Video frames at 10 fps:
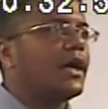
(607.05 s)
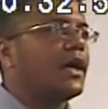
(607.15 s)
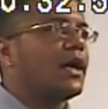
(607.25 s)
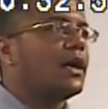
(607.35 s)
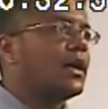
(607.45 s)

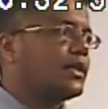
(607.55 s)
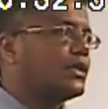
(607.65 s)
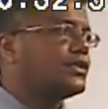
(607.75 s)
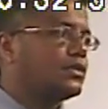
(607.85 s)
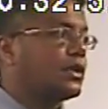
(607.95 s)
uh,
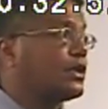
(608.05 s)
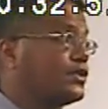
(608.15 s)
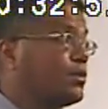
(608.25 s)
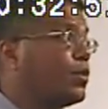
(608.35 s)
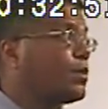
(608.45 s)
unless unless
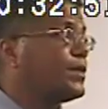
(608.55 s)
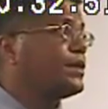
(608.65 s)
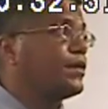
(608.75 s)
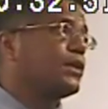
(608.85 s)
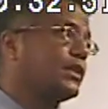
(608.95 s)
you're Mormon
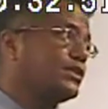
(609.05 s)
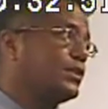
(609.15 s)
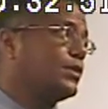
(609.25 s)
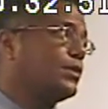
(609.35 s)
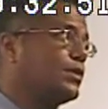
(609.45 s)
or unless
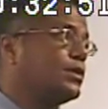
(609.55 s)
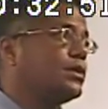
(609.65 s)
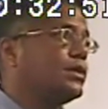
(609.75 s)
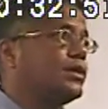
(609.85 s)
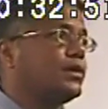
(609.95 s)
you
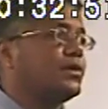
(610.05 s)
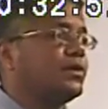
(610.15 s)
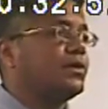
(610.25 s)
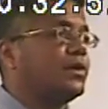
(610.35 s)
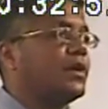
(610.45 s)

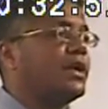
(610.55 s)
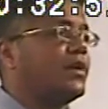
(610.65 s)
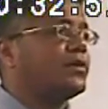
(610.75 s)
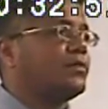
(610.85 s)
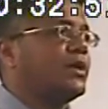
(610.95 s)
you you
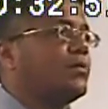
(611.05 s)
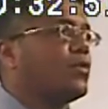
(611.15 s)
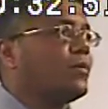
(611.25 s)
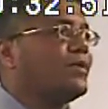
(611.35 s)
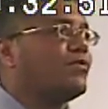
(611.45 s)
adhere to being
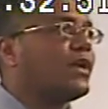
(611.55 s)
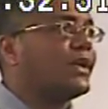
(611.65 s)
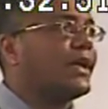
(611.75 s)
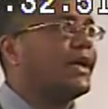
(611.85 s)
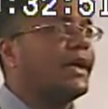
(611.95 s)
Mormon
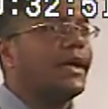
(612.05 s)
friendly,